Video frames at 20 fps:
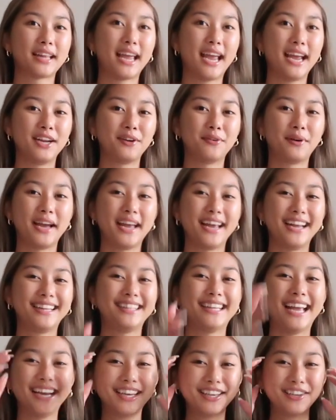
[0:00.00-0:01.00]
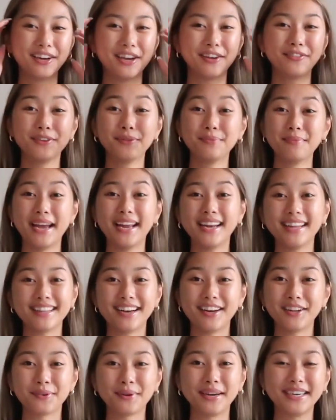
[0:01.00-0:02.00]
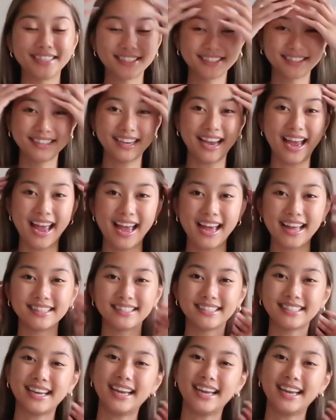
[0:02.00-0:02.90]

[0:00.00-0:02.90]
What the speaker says: Anyway, thank you if you made it all the way till the end,